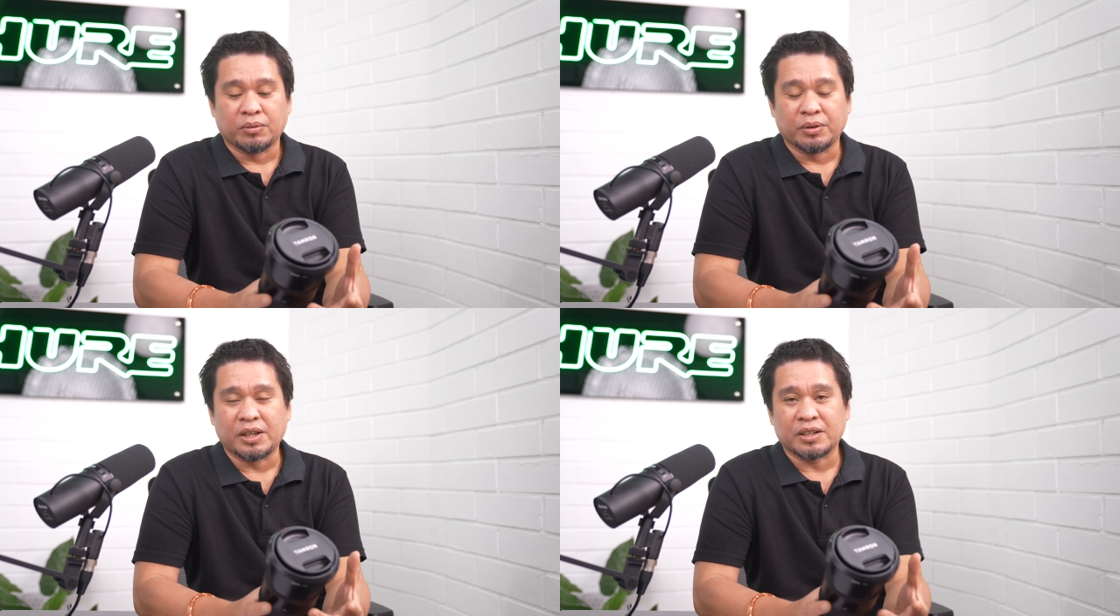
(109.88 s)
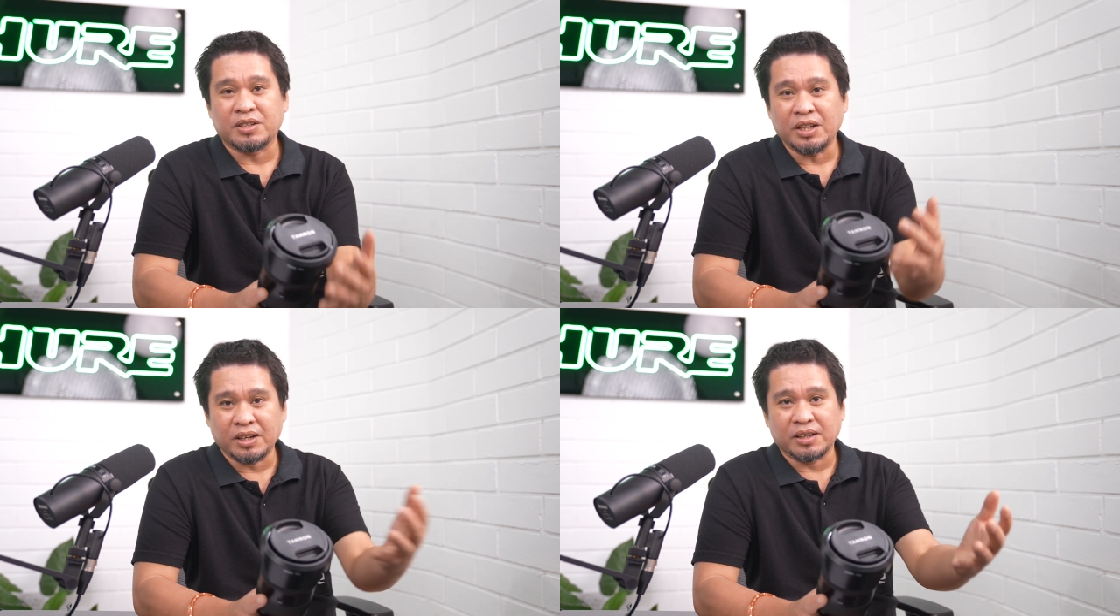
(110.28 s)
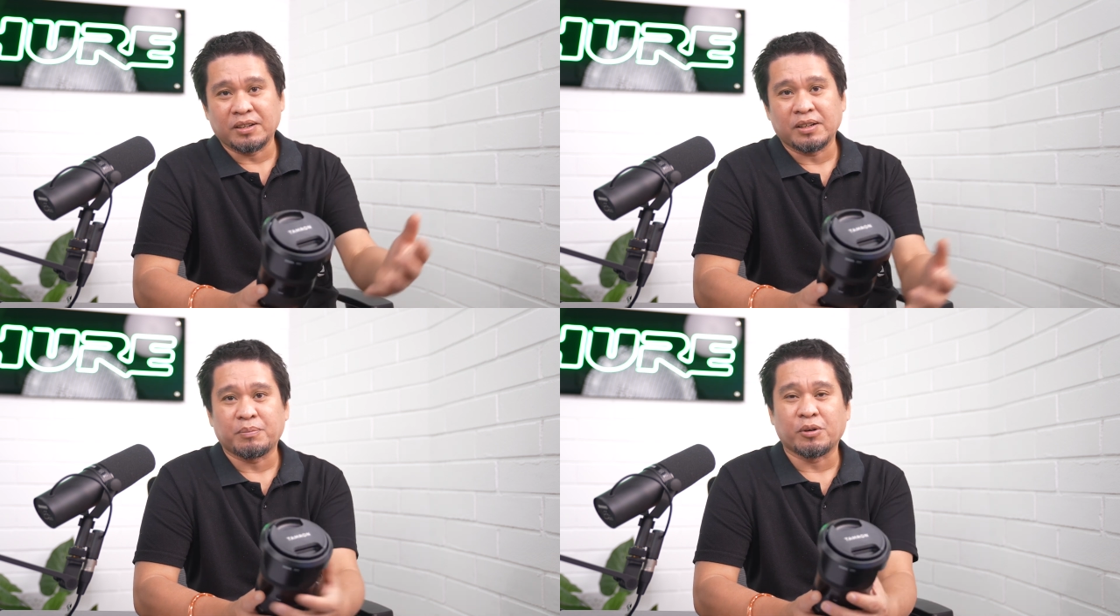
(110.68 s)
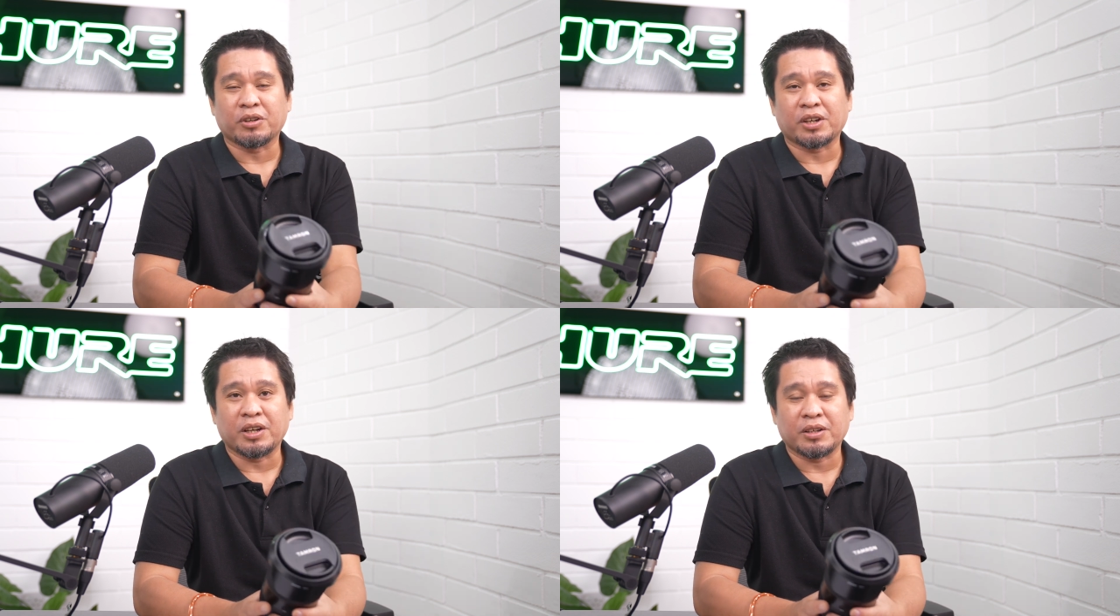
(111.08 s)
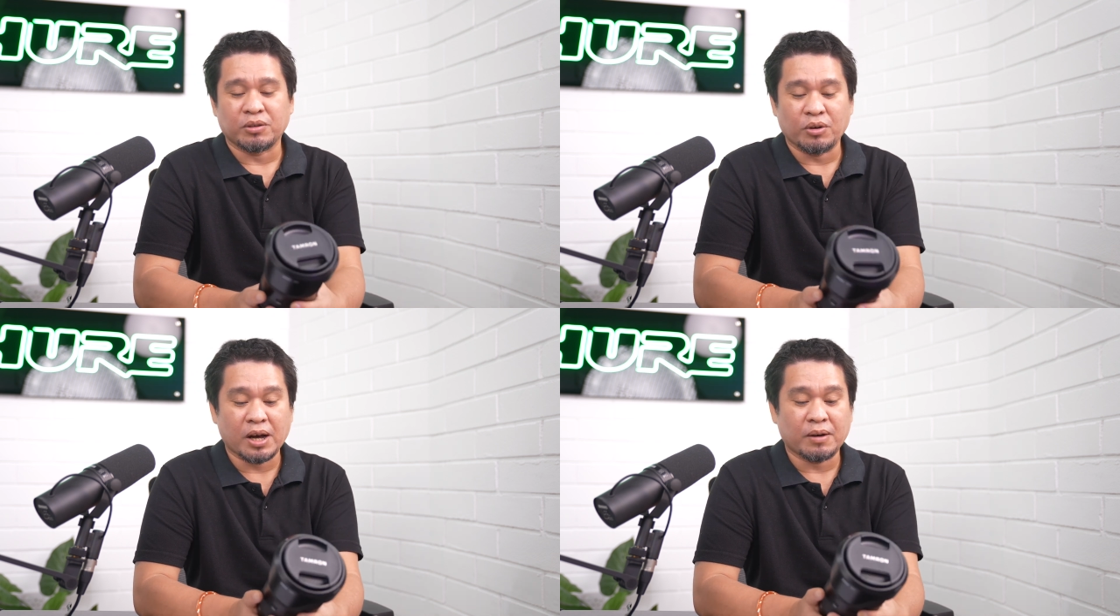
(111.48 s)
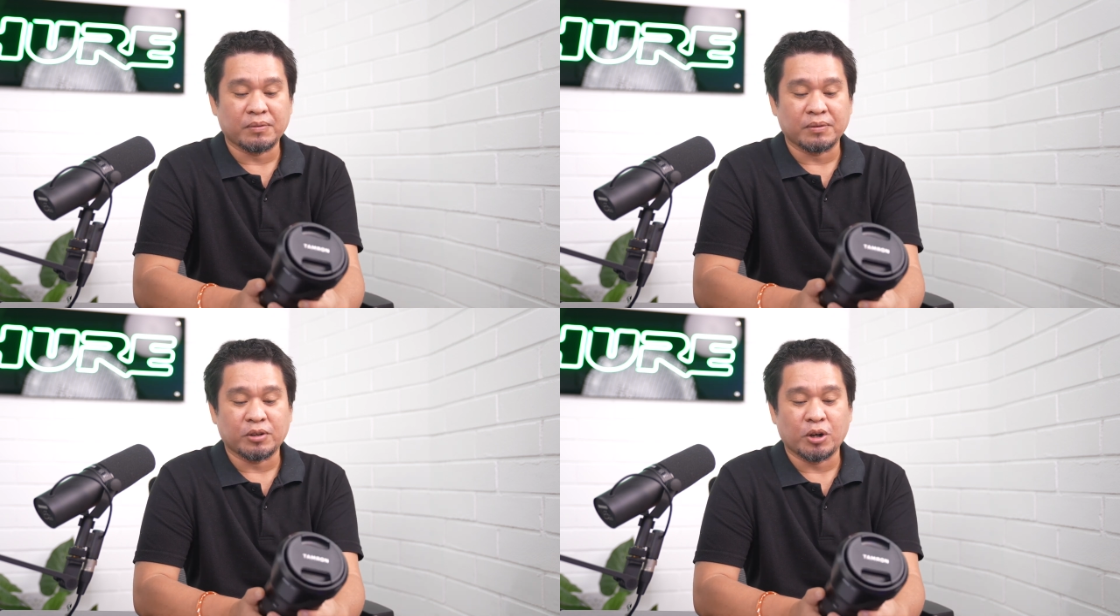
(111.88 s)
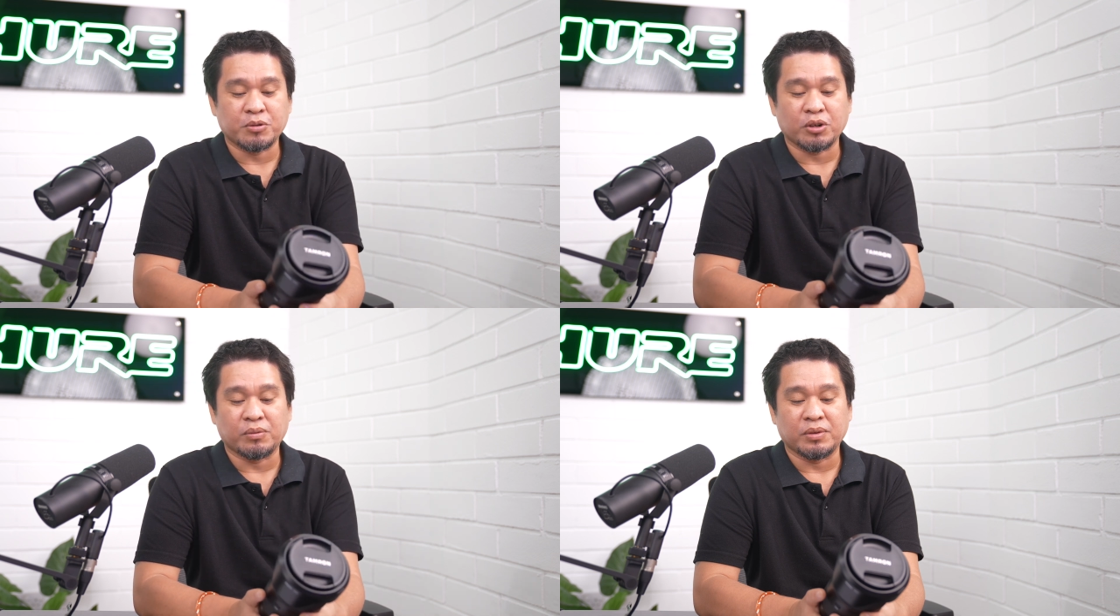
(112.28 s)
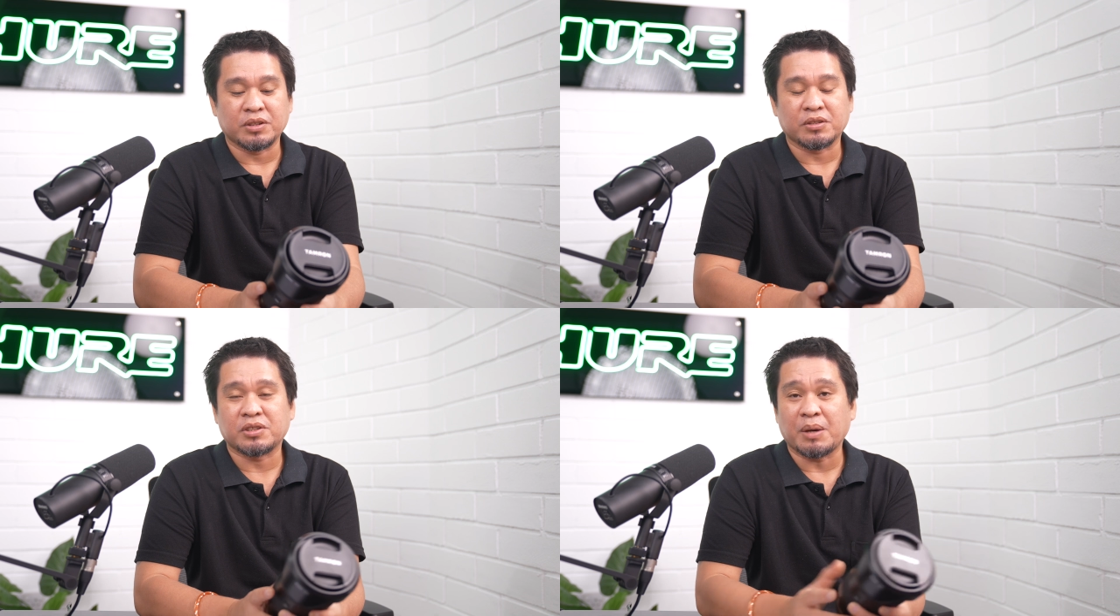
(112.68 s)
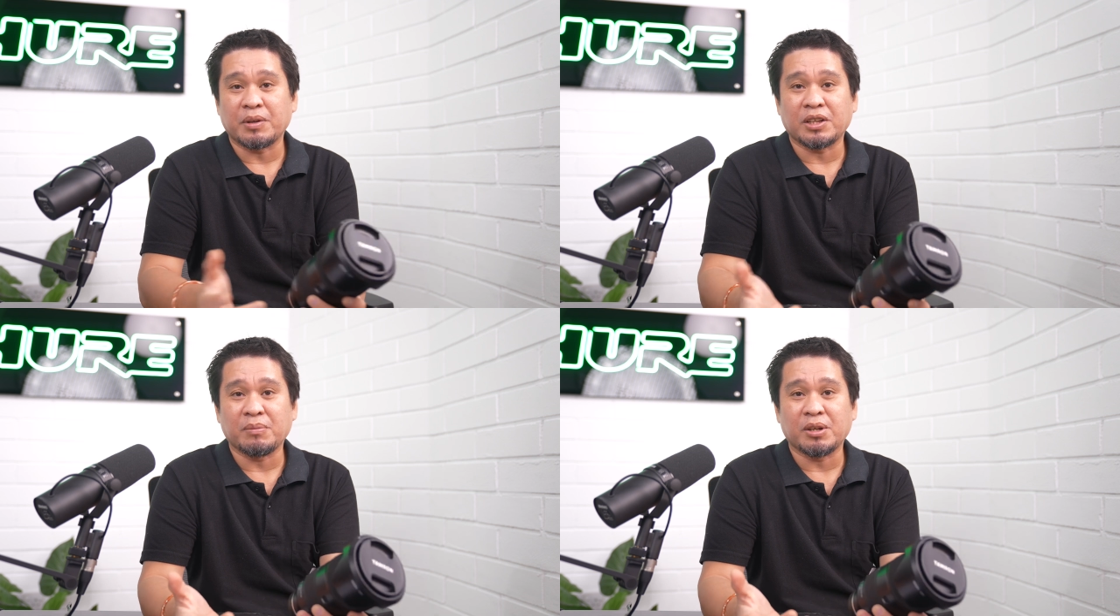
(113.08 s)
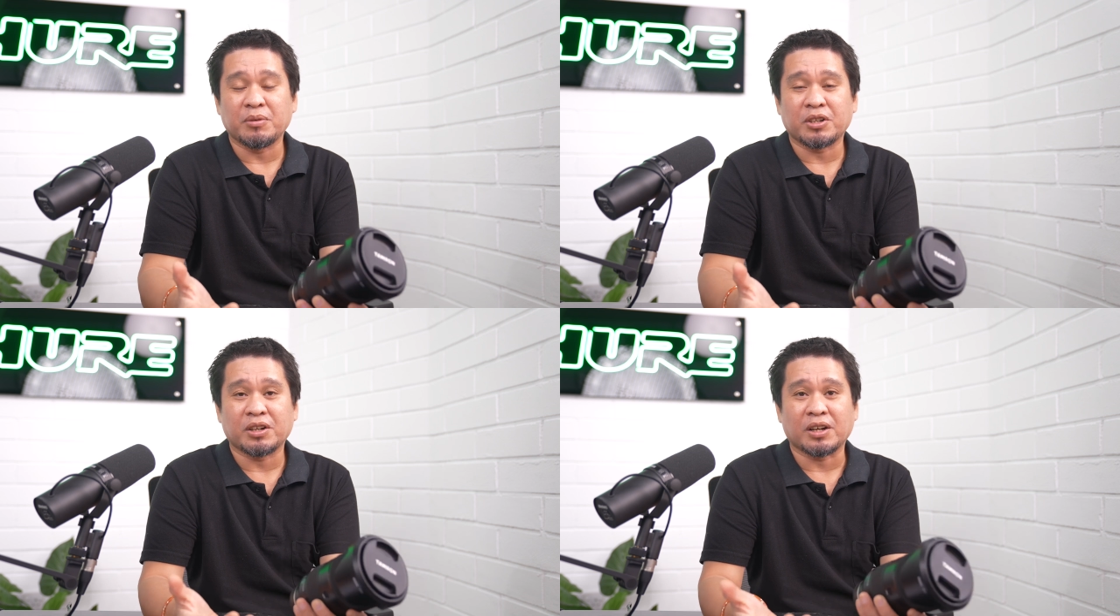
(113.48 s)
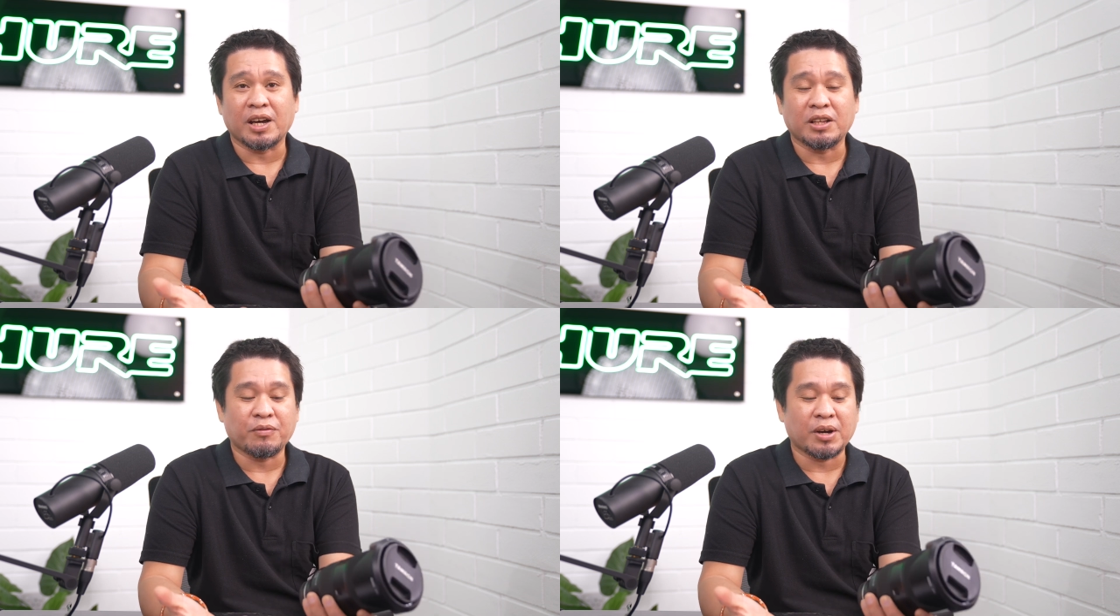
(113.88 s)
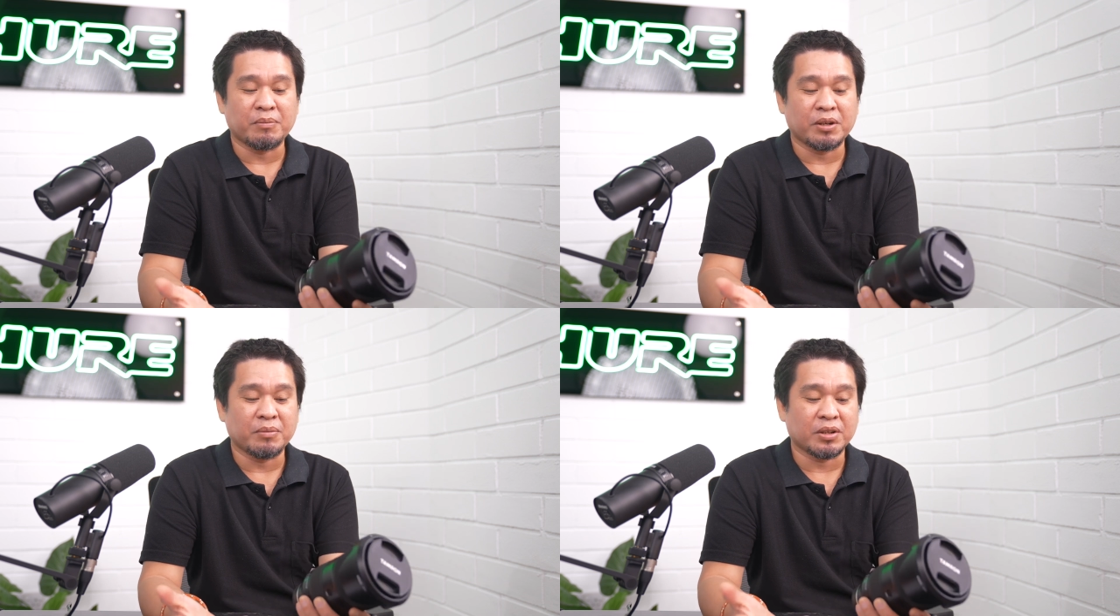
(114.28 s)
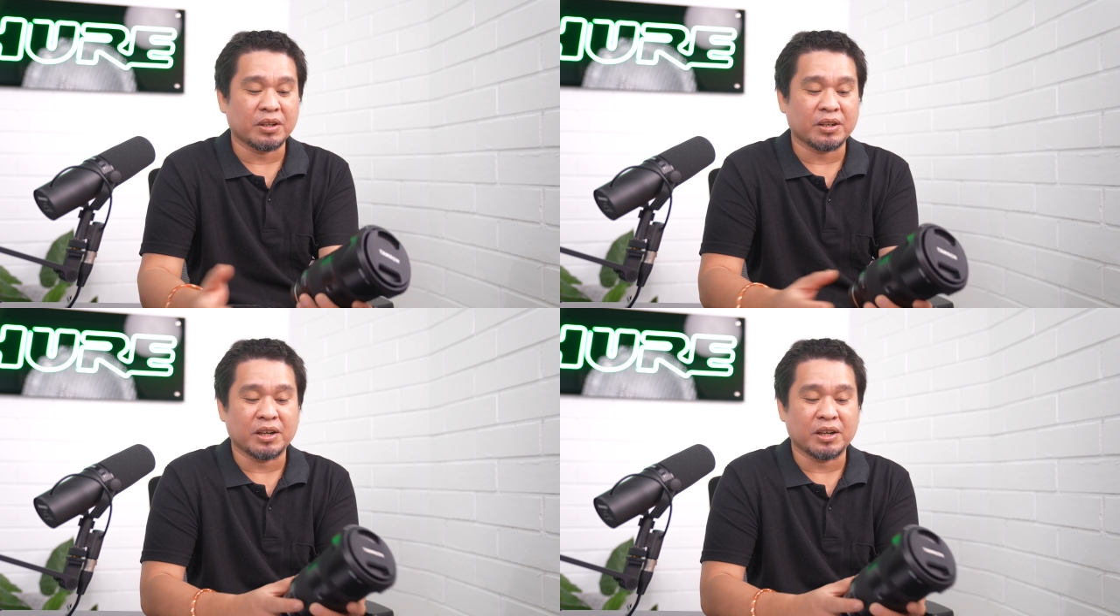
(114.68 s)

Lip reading: with a single portrait, you have option which is 70 millimeter, 85 millimeter,